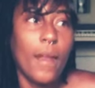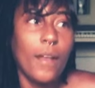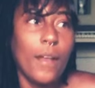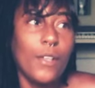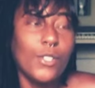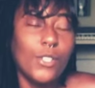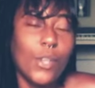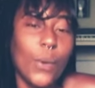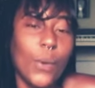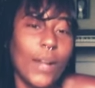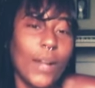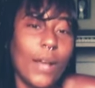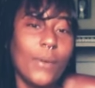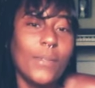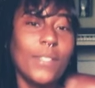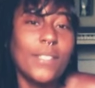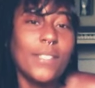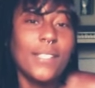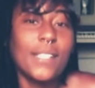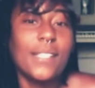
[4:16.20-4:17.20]
So when I
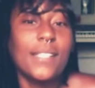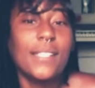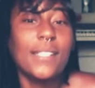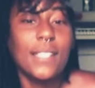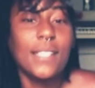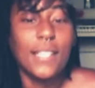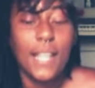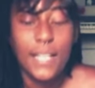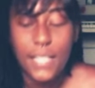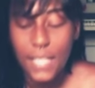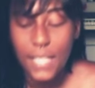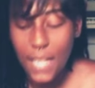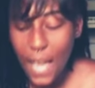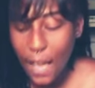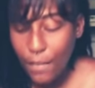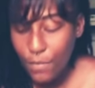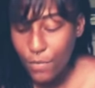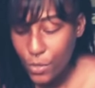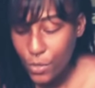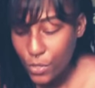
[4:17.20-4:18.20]
was 16, I did
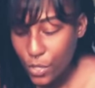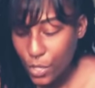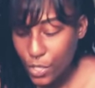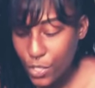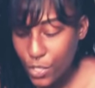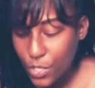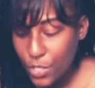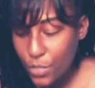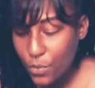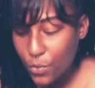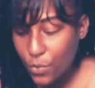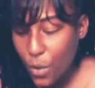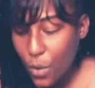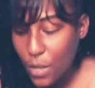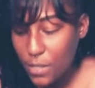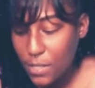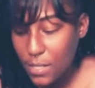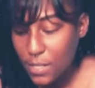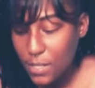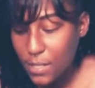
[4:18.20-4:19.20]
have those urges of
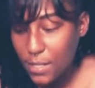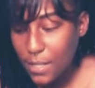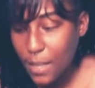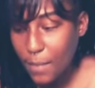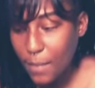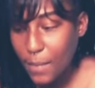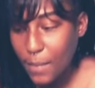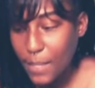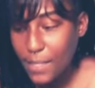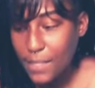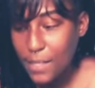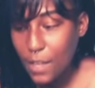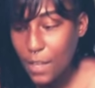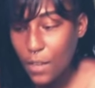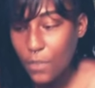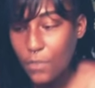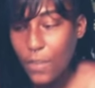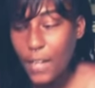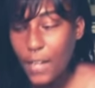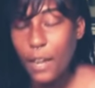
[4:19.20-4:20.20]
wanting to cut
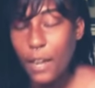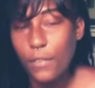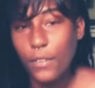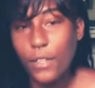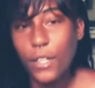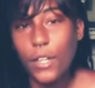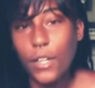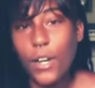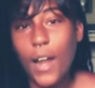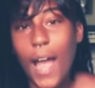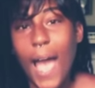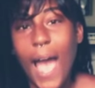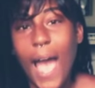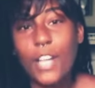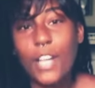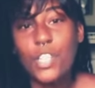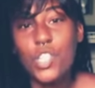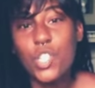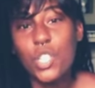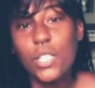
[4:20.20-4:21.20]
myself. I never
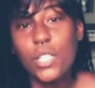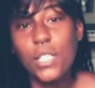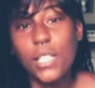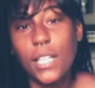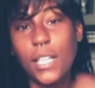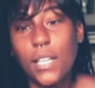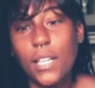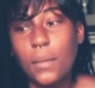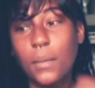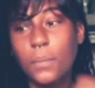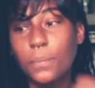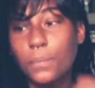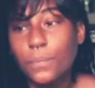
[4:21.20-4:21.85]
actually